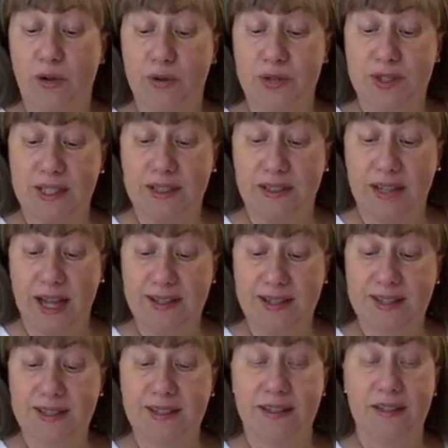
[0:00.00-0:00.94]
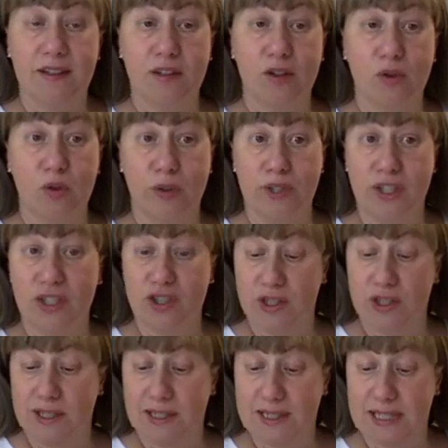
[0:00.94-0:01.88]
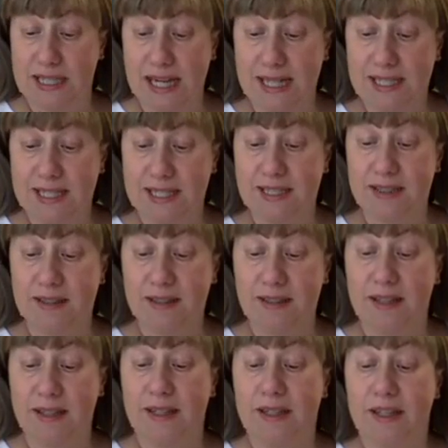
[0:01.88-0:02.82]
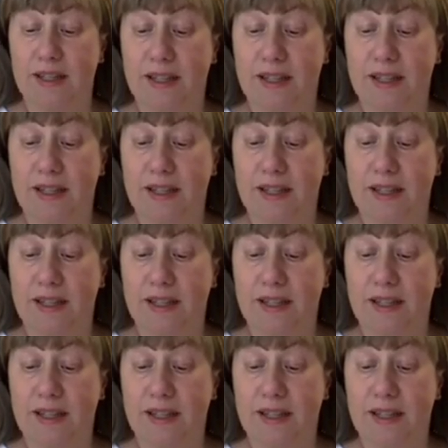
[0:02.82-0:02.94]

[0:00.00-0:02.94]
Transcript: Elsie Lessa, Origenes Lessa,